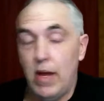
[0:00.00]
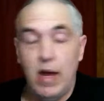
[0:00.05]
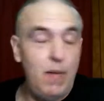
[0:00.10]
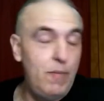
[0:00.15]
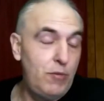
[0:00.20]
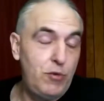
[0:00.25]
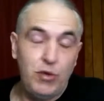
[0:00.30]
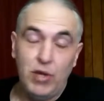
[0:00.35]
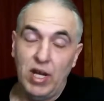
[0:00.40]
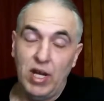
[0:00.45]

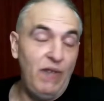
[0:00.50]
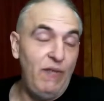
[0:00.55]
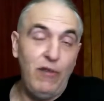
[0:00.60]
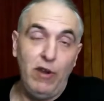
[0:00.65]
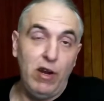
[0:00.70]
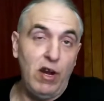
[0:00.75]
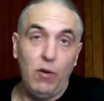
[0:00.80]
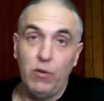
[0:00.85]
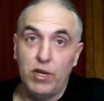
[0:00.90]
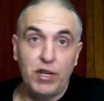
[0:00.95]
I'm trying to
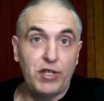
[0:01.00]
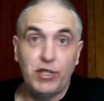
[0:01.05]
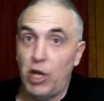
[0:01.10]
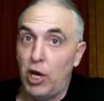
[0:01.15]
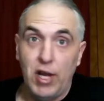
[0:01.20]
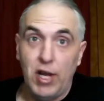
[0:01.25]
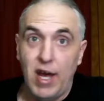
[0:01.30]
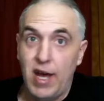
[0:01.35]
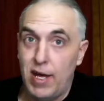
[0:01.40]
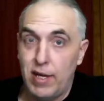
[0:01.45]
figure out where to
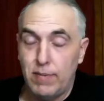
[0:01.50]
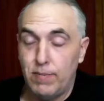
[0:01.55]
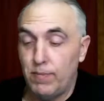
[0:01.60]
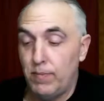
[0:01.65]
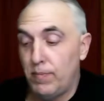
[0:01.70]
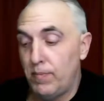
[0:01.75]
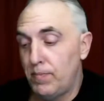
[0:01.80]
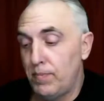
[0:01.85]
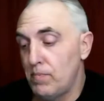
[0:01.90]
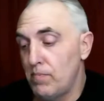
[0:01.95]
start at.
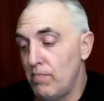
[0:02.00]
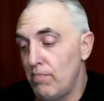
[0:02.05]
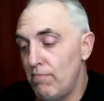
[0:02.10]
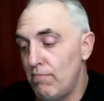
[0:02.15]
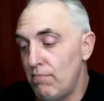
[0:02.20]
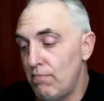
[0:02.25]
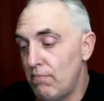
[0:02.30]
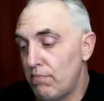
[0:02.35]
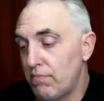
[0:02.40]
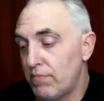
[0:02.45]

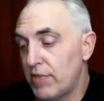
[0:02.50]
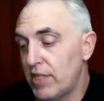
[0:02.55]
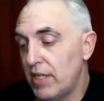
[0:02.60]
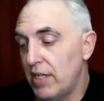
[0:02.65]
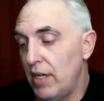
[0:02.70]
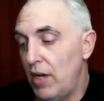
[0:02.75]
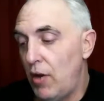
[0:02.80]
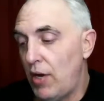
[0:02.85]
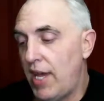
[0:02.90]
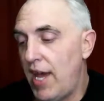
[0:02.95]

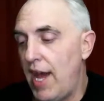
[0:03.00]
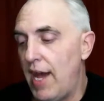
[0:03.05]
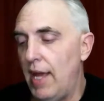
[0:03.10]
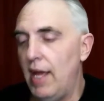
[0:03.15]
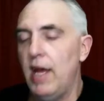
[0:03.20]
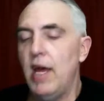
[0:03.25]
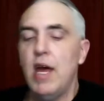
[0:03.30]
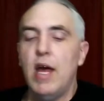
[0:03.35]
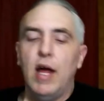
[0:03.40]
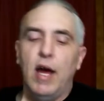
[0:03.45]

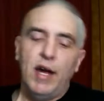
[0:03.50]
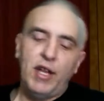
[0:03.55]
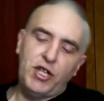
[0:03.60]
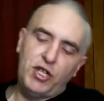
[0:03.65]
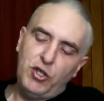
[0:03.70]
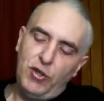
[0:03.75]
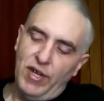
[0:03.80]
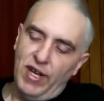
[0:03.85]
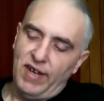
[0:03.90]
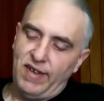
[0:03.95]
Okay,
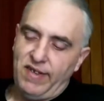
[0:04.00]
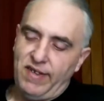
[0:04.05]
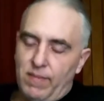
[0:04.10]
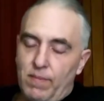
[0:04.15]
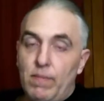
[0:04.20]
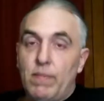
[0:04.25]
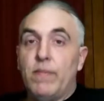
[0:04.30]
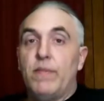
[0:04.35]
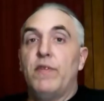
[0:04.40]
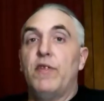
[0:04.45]
let's do this.
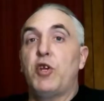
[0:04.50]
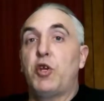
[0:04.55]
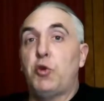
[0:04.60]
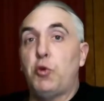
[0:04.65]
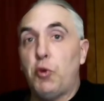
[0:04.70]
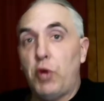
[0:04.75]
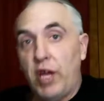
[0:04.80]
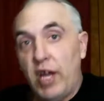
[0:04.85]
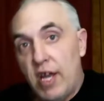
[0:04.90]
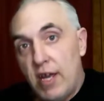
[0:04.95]
The
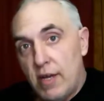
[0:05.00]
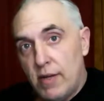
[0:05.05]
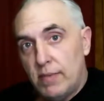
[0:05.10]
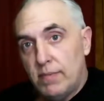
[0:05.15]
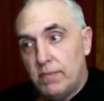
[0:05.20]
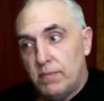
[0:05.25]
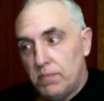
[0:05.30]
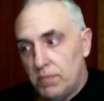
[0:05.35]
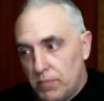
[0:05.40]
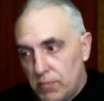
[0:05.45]
Kree
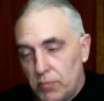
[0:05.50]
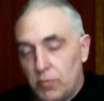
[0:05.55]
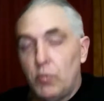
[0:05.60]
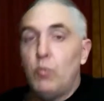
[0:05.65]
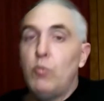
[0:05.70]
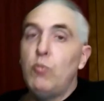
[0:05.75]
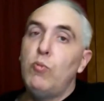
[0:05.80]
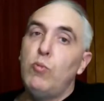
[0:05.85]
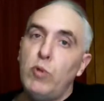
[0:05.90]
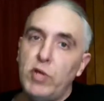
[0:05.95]

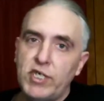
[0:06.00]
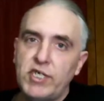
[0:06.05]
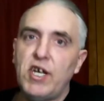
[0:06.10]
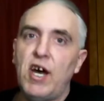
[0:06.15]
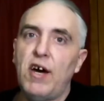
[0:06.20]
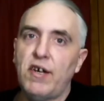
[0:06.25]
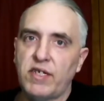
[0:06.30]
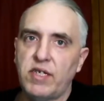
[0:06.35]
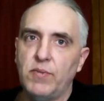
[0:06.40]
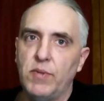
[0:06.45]

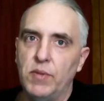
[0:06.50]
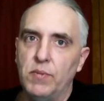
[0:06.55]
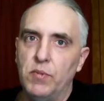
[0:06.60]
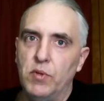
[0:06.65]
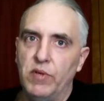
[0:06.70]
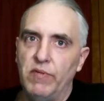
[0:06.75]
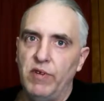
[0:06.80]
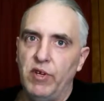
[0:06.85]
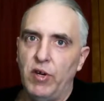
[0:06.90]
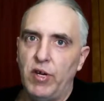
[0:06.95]
was awesome in the
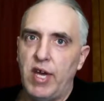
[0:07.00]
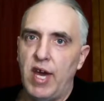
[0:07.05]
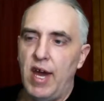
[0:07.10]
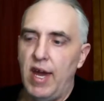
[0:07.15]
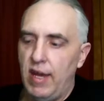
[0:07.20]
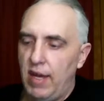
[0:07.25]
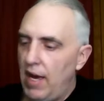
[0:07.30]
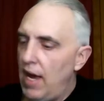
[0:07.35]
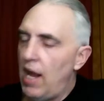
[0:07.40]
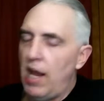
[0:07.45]
movie,
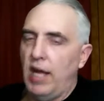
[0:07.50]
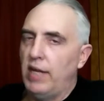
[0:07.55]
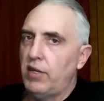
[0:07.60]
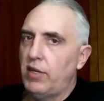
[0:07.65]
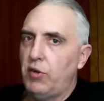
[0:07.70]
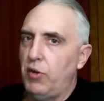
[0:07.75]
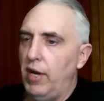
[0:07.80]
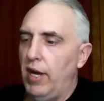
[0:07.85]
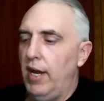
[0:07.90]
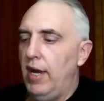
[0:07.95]
okay? I like
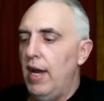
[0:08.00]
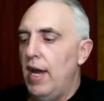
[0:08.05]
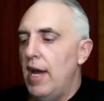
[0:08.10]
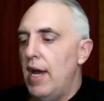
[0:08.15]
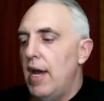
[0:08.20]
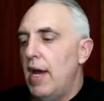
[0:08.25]
the Kree.